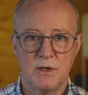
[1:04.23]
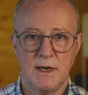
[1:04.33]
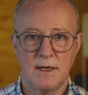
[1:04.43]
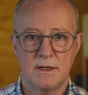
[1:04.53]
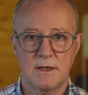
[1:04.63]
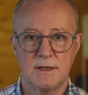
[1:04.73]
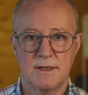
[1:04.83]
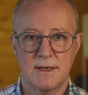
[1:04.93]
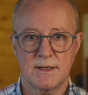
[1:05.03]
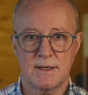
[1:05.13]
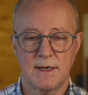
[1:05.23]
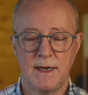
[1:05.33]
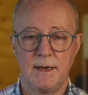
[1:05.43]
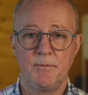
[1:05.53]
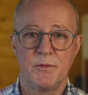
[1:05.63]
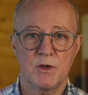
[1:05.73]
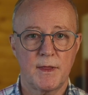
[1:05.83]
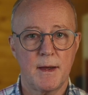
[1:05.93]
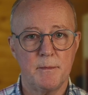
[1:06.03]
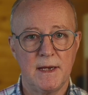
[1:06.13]
change consistently. So
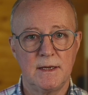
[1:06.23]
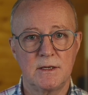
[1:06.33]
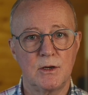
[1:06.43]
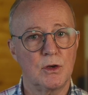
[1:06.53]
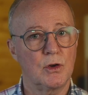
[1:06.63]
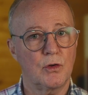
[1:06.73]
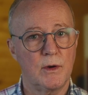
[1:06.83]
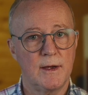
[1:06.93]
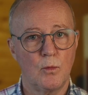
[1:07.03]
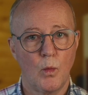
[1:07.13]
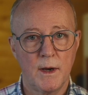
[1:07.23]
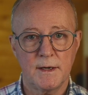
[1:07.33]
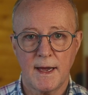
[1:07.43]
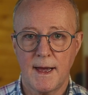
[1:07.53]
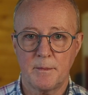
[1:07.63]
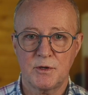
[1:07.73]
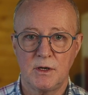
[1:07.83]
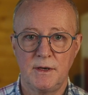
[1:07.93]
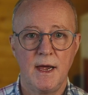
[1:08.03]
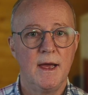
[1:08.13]
that means that you can create one
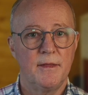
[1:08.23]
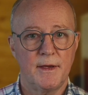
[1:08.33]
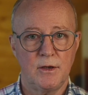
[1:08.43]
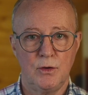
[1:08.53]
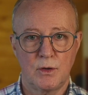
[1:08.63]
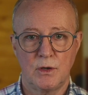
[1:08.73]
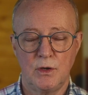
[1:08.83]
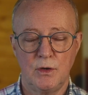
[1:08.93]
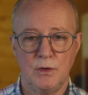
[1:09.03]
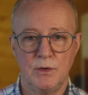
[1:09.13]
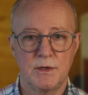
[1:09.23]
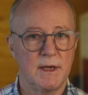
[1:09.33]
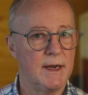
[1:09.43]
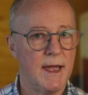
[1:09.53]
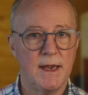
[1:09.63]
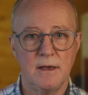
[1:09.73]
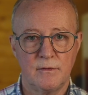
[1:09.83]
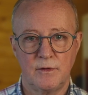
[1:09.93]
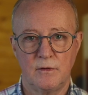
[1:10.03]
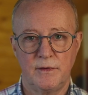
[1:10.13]
caption that you can use in any
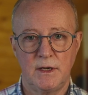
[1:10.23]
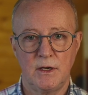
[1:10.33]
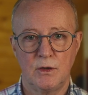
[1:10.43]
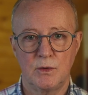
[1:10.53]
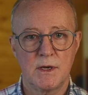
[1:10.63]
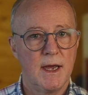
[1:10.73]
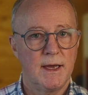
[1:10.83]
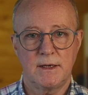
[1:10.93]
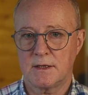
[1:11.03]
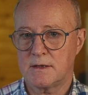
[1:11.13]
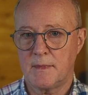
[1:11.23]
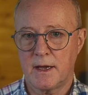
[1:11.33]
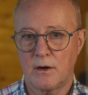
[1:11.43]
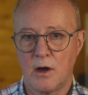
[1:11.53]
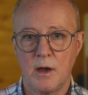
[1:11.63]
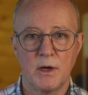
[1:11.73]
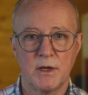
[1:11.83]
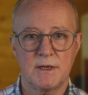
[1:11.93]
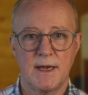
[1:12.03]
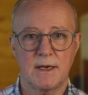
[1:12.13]
of your videos. It doesn't matter how
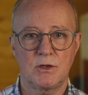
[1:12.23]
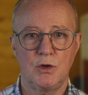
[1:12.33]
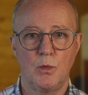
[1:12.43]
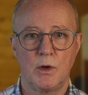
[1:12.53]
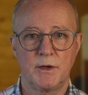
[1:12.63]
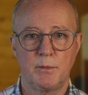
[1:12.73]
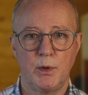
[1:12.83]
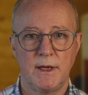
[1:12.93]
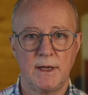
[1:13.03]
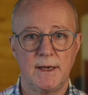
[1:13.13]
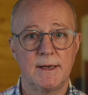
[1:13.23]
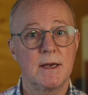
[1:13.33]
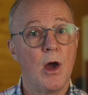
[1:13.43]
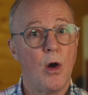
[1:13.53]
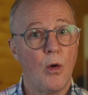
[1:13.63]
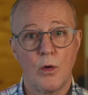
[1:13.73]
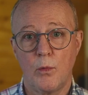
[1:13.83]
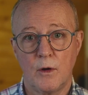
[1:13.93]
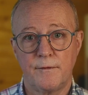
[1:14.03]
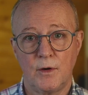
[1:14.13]
much text you want to put in it or
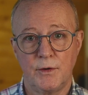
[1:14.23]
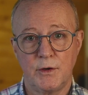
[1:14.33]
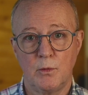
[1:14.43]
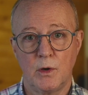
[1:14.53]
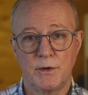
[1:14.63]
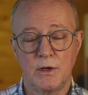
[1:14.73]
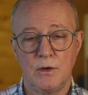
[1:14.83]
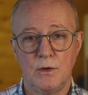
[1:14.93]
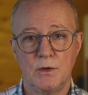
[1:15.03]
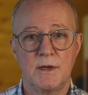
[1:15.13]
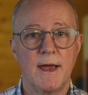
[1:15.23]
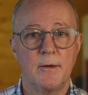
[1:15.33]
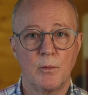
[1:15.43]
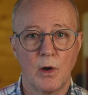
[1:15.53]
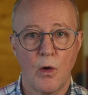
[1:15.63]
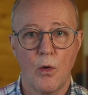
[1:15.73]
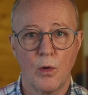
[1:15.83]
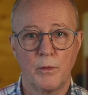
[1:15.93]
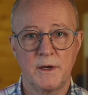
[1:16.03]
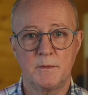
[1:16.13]
what font you want to use. It will
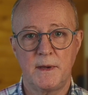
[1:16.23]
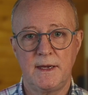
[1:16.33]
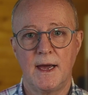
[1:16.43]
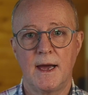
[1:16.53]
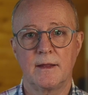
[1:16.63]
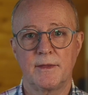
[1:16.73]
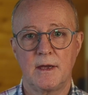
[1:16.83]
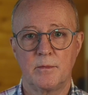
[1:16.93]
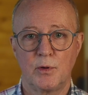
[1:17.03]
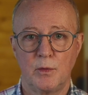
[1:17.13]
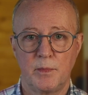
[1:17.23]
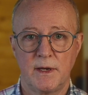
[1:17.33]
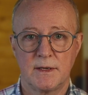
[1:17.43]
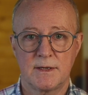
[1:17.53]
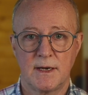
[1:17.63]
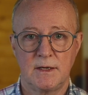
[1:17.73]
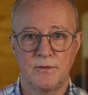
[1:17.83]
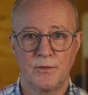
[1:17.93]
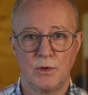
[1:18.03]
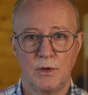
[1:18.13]
always be at the appropriate size
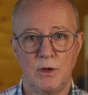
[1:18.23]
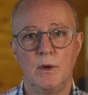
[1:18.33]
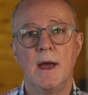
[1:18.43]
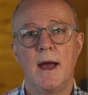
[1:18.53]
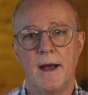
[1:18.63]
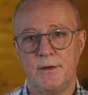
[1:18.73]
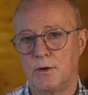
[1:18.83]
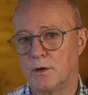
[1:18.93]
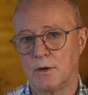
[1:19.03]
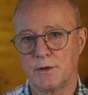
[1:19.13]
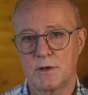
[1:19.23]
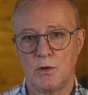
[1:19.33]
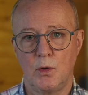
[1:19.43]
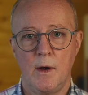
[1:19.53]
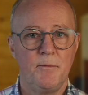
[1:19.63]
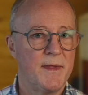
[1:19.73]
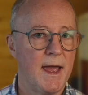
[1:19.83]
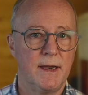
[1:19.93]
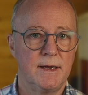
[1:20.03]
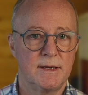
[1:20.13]
for you. And you can also
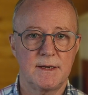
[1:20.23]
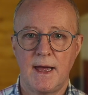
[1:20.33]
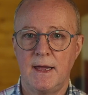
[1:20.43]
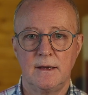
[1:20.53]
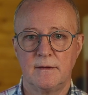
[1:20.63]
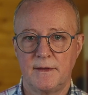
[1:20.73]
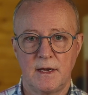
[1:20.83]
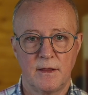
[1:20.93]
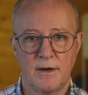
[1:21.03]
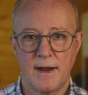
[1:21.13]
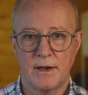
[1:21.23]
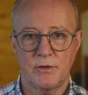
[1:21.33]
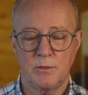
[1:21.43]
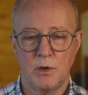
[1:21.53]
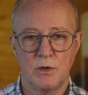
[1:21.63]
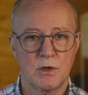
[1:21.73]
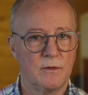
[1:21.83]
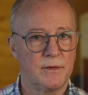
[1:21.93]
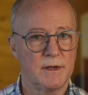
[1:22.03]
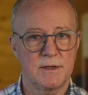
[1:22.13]
edit any of the other attributes
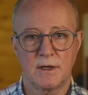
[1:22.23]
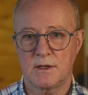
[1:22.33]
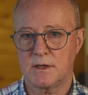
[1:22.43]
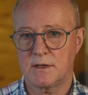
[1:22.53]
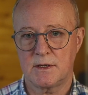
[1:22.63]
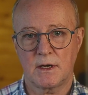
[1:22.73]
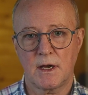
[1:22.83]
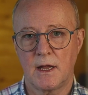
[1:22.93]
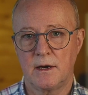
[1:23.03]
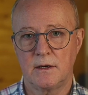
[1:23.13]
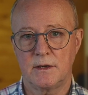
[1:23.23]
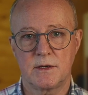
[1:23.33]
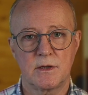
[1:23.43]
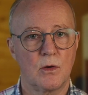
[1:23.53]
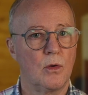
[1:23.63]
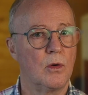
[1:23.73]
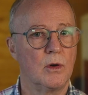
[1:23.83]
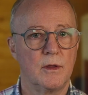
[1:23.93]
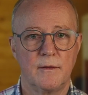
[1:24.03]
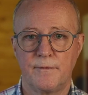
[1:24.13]
of it, such as the colors
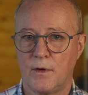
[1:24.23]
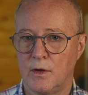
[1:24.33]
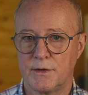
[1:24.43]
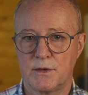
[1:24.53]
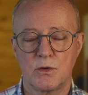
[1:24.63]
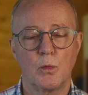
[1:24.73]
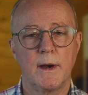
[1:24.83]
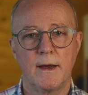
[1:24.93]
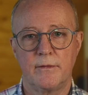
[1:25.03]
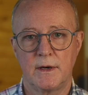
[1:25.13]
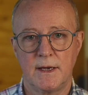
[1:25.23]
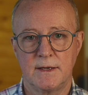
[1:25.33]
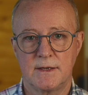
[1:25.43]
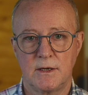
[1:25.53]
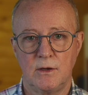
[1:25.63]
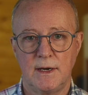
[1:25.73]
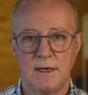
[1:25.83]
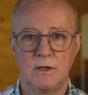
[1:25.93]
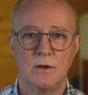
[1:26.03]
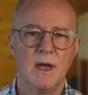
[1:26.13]
or the fonts, whatever it is that you
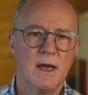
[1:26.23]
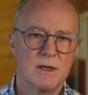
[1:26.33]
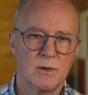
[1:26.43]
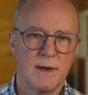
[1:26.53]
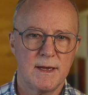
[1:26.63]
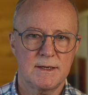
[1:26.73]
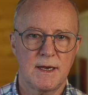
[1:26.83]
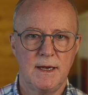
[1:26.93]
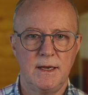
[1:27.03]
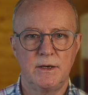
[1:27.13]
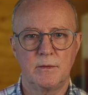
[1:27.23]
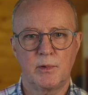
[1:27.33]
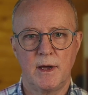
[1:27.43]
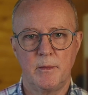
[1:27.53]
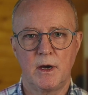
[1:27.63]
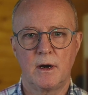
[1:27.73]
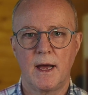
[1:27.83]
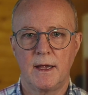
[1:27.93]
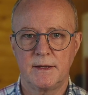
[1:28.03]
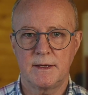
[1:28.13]
need to. So let's get into Premiere
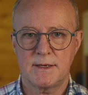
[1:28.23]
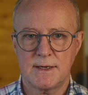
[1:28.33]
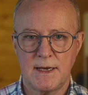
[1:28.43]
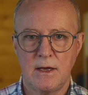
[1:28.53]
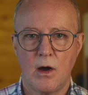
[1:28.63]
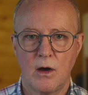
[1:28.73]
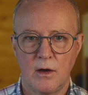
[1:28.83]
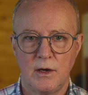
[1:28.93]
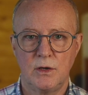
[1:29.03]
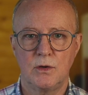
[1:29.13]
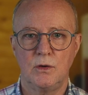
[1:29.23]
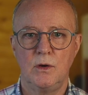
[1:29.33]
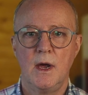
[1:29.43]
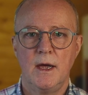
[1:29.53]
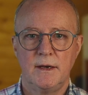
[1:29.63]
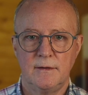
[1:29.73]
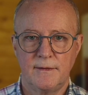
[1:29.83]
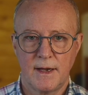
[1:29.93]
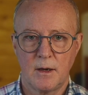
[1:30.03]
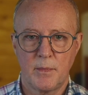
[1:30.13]
and see how to
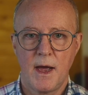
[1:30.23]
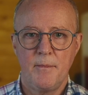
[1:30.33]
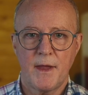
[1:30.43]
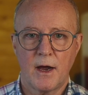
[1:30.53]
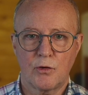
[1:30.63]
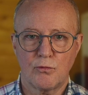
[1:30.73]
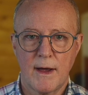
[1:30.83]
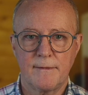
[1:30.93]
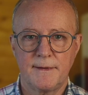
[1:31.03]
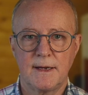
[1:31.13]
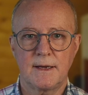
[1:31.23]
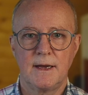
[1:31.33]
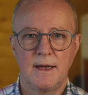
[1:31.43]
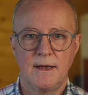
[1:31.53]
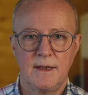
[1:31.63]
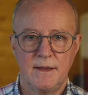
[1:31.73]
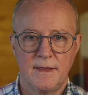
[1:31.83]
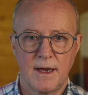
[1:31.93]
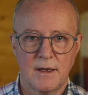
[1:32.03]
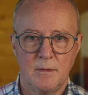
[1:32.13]
develop a graphic
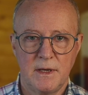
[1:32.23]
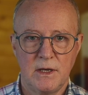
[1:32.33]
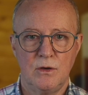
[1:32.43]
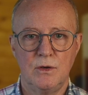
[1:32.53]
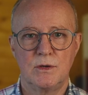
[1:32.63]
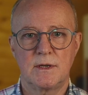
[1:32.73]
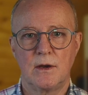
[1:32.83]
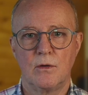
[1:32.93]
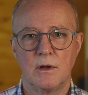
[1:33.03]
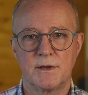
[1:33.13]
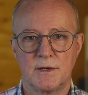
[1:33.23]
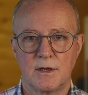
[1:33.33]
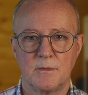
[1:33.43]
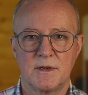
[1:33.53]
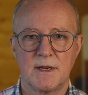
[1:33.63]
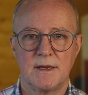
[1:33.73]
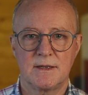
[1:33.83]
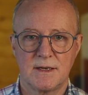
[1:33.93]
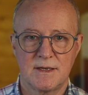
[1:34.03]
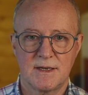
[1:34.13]
that can be used in all
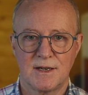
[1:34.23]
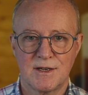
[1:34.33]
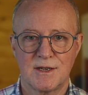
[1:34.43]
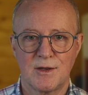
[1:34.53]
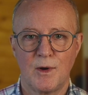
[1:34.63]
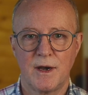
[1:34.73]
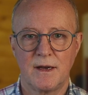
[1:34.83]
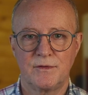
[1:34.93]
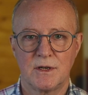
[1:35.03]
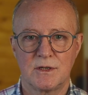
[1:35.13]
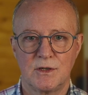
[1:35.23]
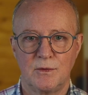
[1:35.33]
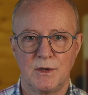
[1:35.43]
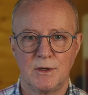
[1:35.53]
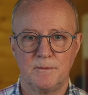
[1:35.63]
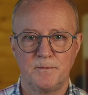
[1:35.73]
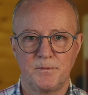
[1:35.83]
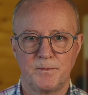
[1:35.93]
circumstances, such as the one I've just shown you.